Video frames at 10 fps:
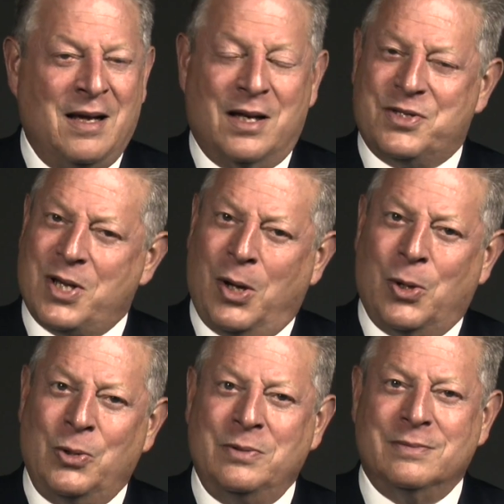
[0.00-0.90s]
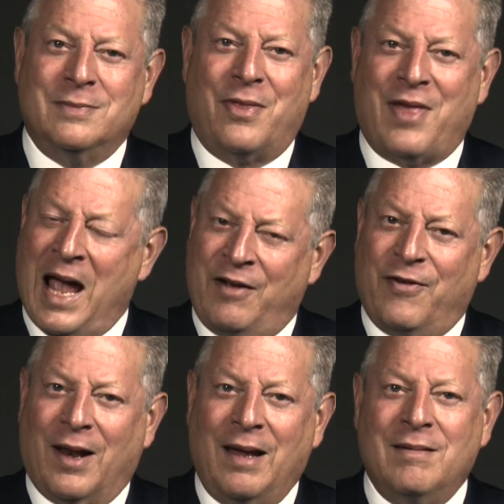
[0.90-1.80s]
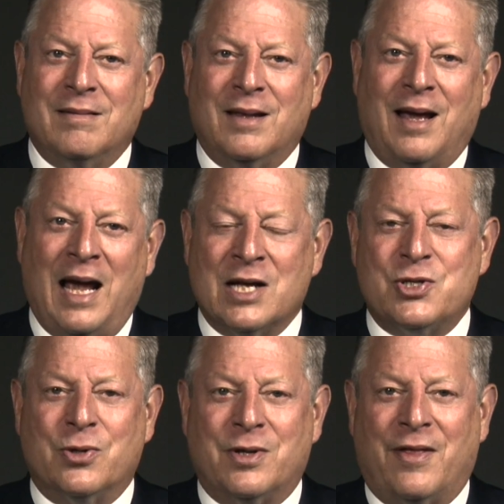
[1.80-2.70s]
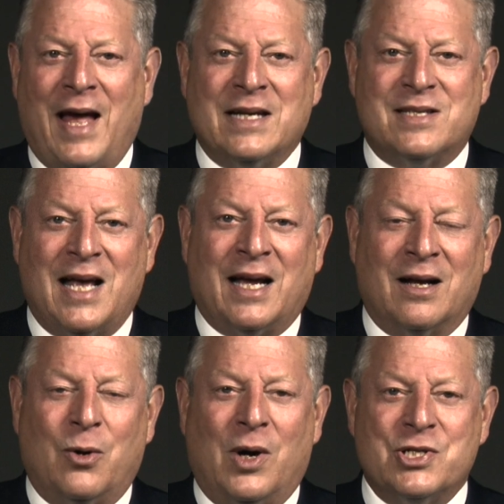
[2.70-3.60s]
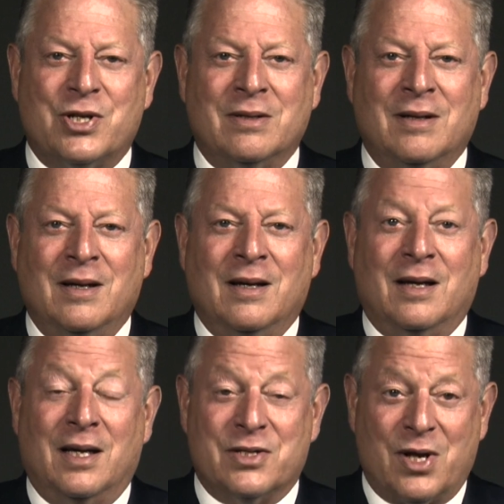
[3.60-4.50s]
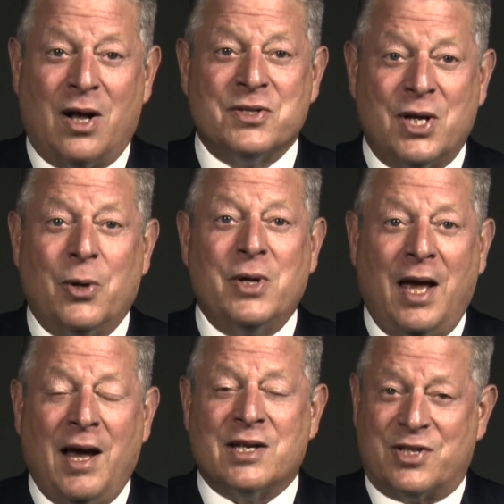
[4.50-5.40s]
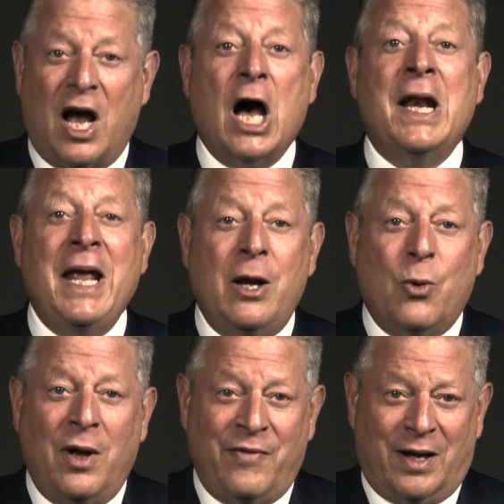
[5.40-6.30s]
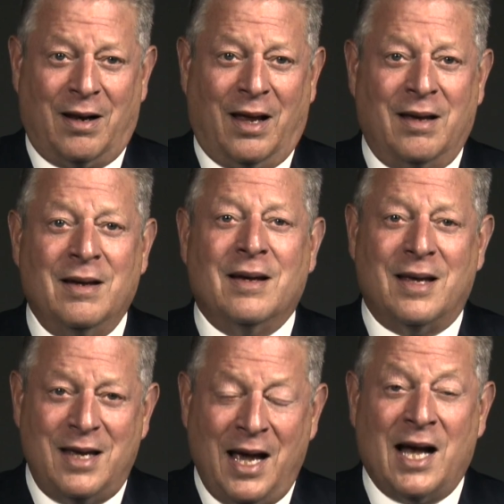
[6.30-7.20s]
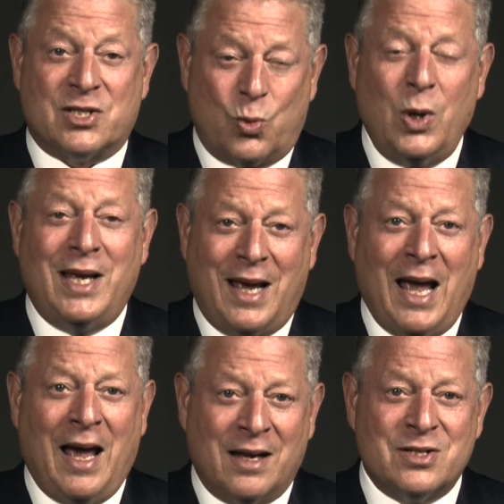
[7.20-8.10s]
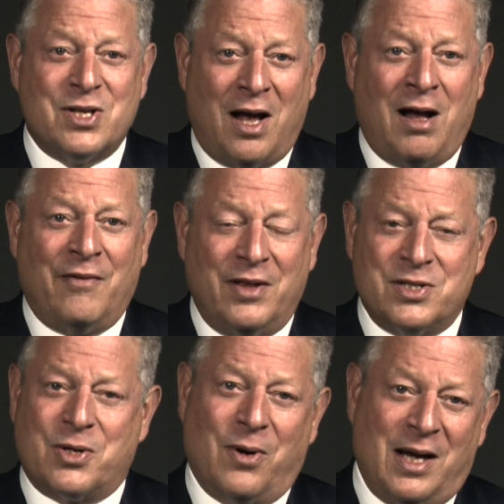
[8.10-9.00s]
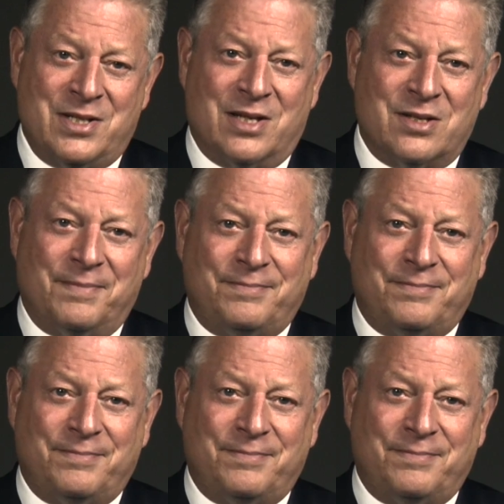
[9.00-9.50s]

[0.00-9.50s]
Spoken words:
So, thankfully, the answer to that second question is also yes, unequivocally, yes, we can solve this crisis.